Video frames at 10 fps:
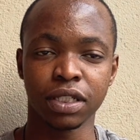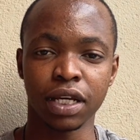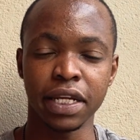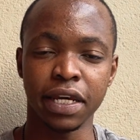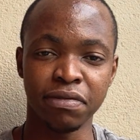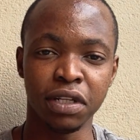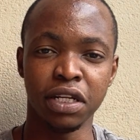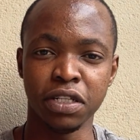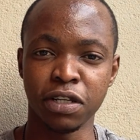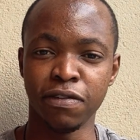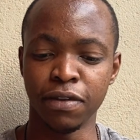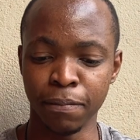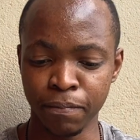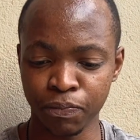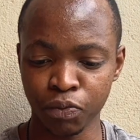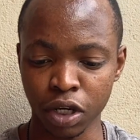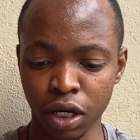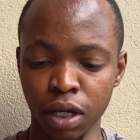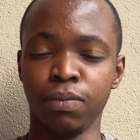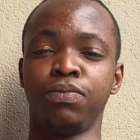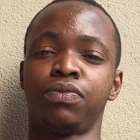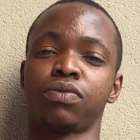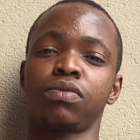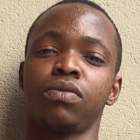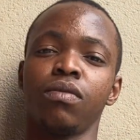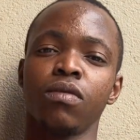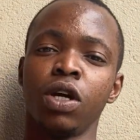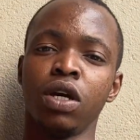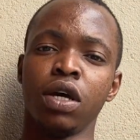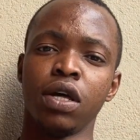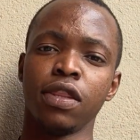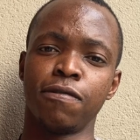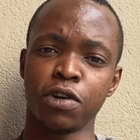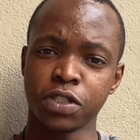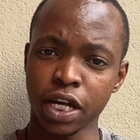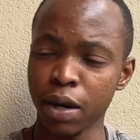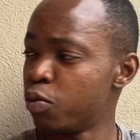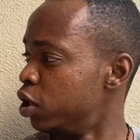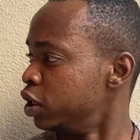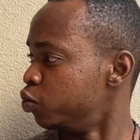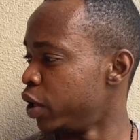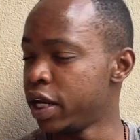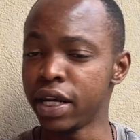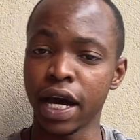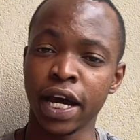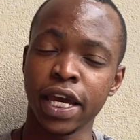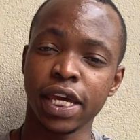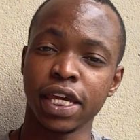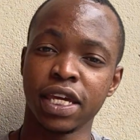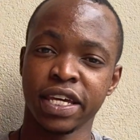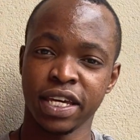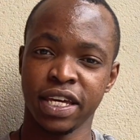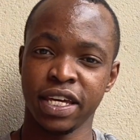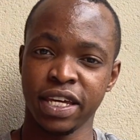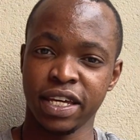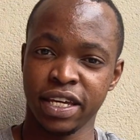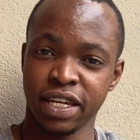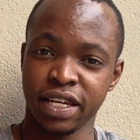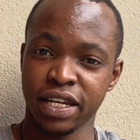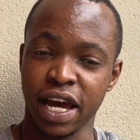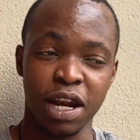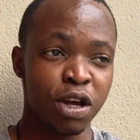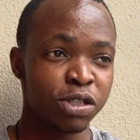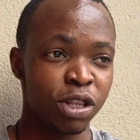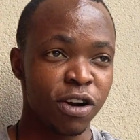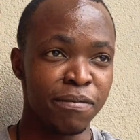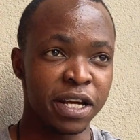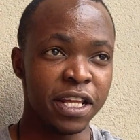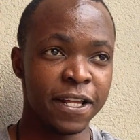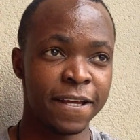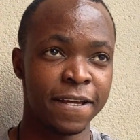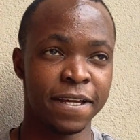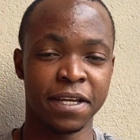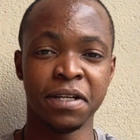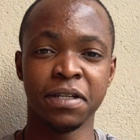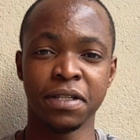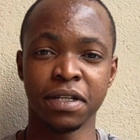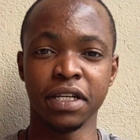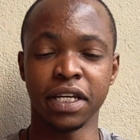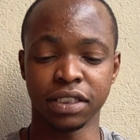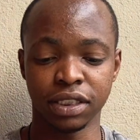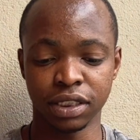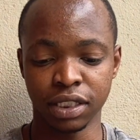definitely deserved them. The first time was when I lost a lot of money. Yes.